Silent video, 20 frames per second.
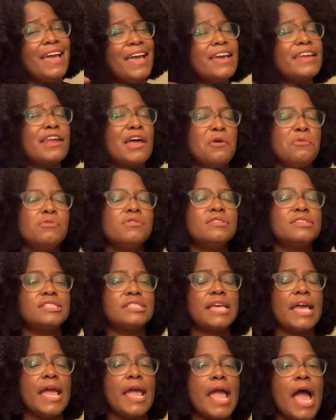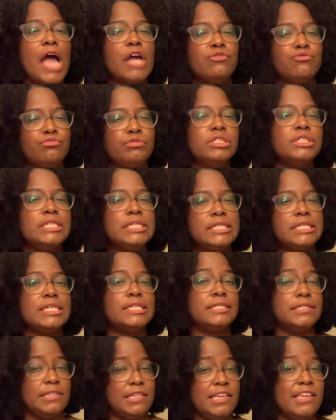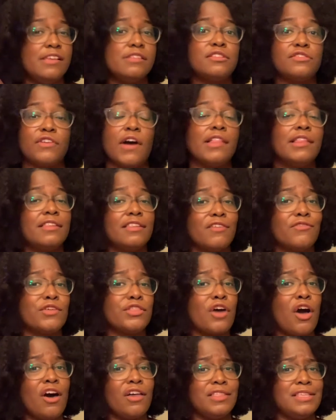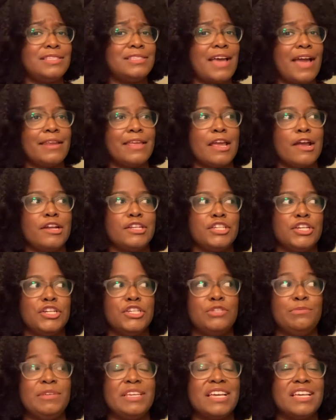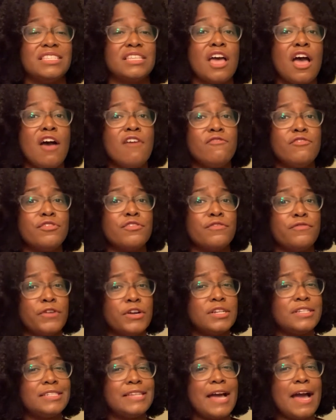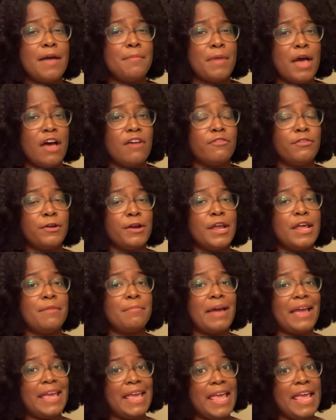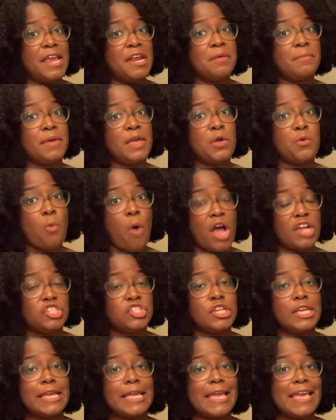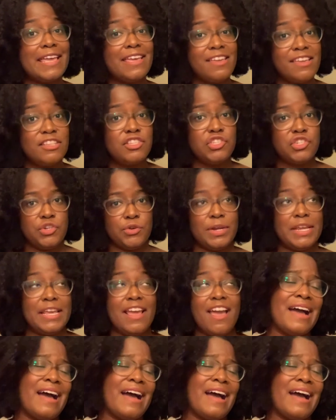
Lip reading: And I will say, I really did need to fall in love with all these side characters because for the first time ever in my anime watching history,